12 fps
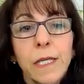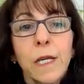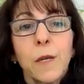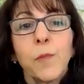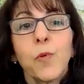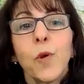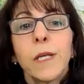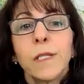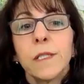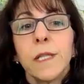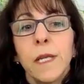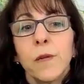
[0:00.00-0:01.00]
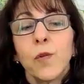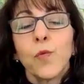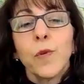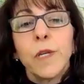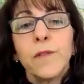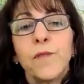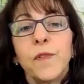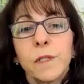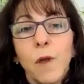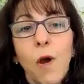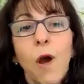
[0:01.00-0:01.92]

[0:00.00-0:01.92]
in a present day grief is